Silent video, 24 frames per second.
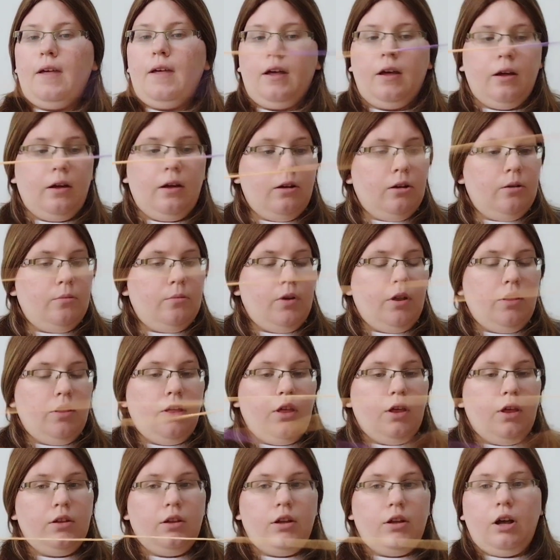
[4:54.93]
I
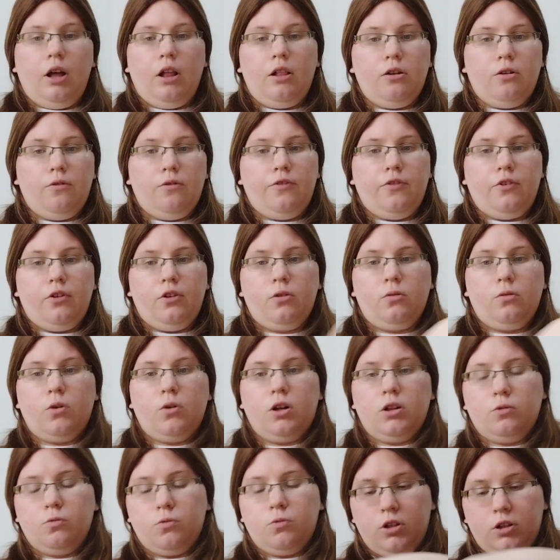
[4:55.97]
think the colorful
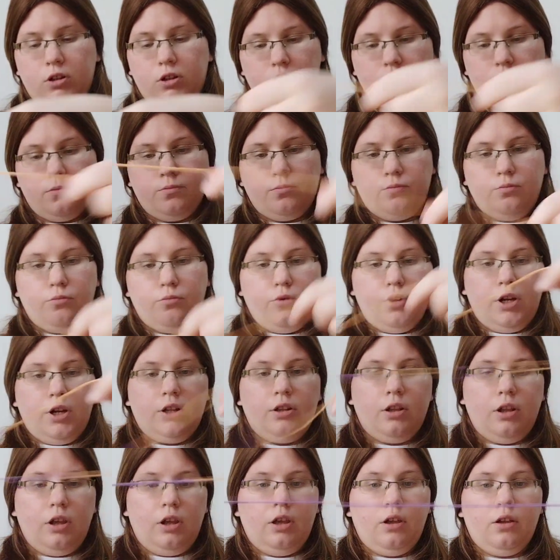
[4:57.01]
one will
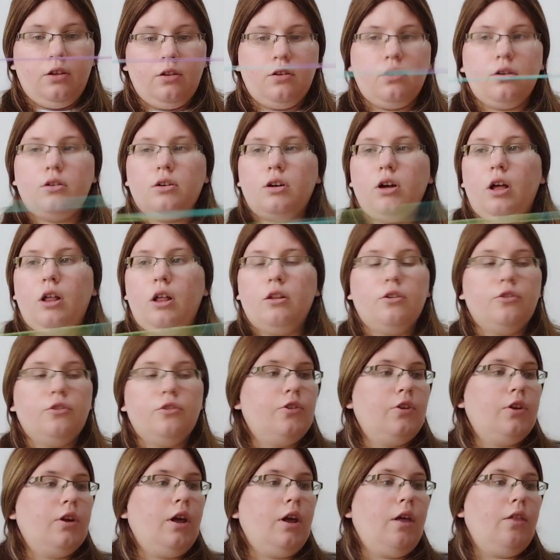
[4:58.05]
bring the colors
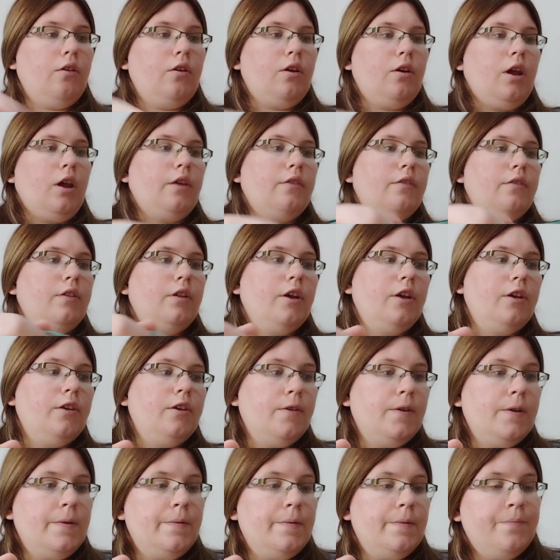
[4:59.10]
together nicely.
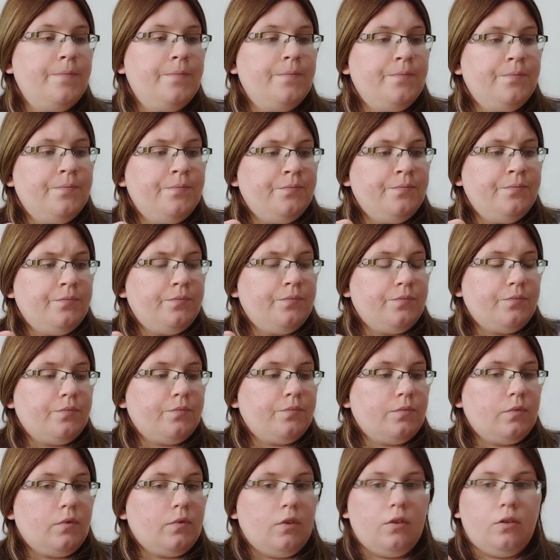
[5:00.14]

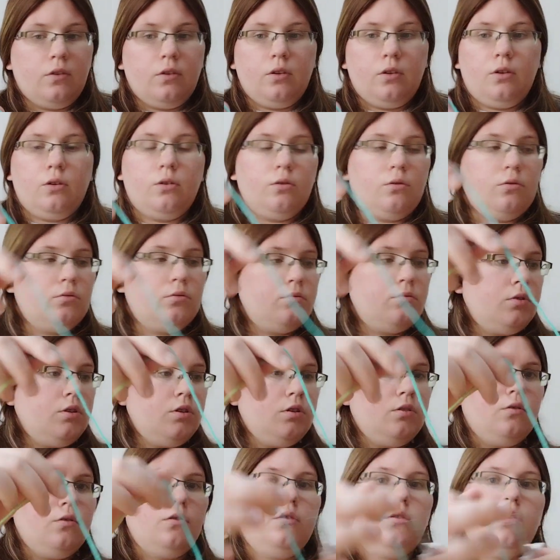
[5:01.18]
So
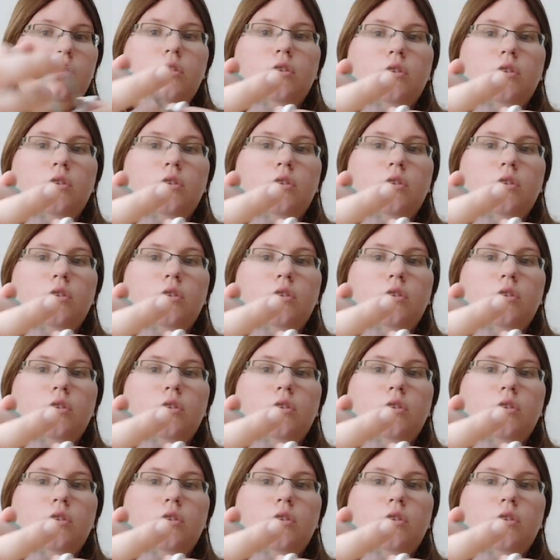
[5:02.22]
Let's see.